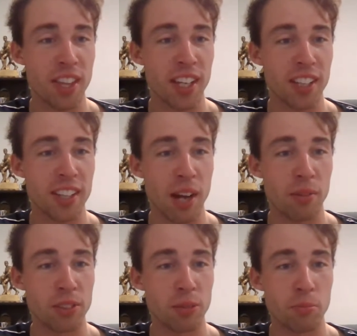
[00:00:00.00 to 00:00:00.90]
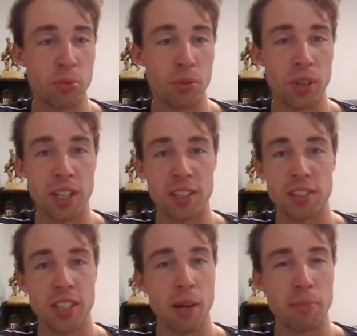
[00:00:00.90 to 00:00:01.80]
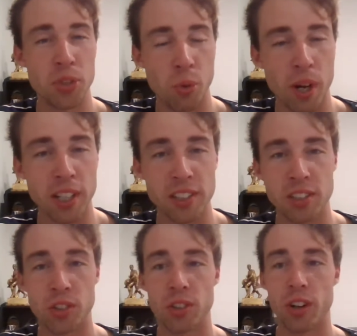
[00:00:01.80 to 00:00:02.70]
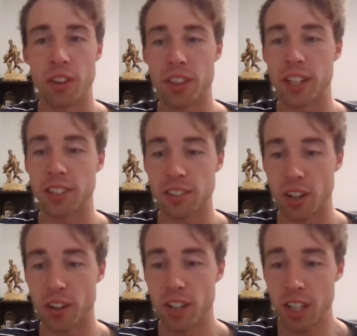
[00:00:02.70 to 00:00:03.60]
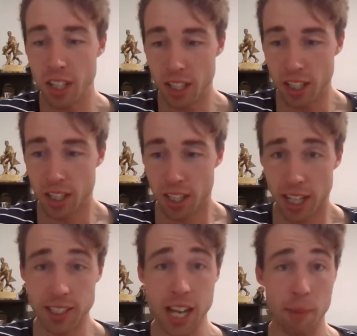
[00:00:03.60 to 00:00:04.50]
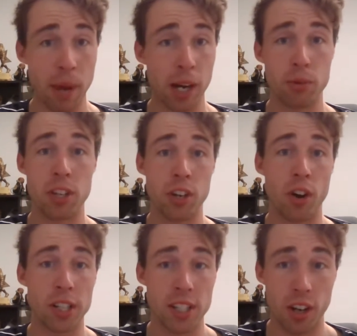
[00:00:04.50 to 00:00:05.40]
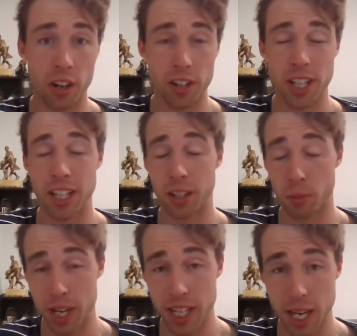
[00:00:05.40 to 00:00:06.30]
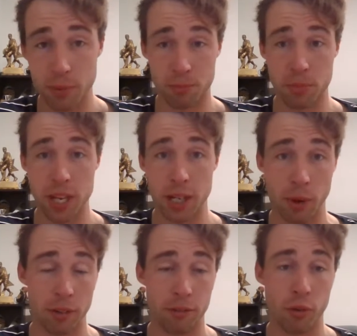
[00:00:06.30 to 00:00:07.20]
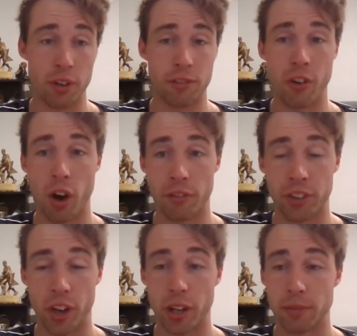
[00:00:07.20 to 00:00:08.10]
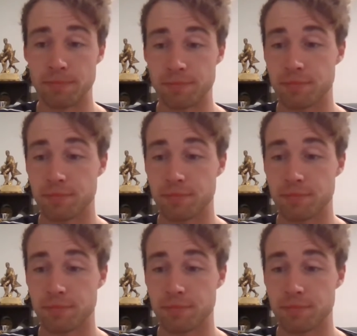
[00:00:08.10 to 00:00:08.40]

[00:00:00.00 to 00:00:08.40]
think that was a pretty sub-20 score, I think. So he's come back with a 90-odd, and then the weekend was big, 145. So,